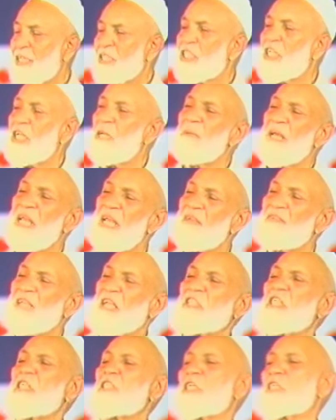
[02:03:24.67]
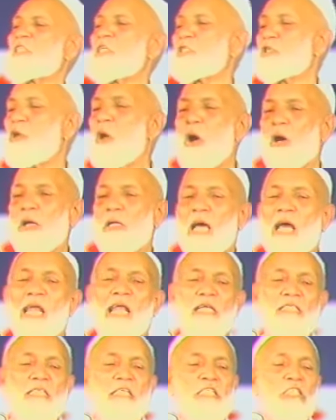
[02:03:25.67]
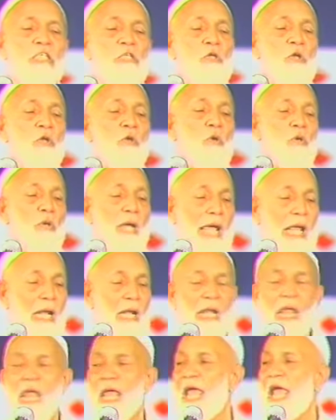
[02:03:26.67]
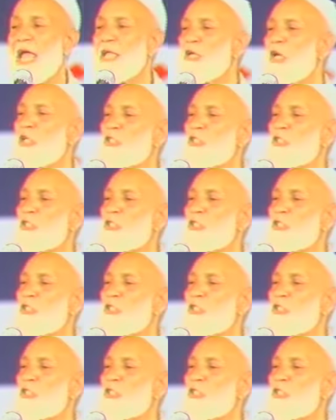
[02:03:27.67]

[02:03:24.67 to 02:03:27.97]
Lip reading: She believes that Jesus is God. Allah says she's going to go to hell. And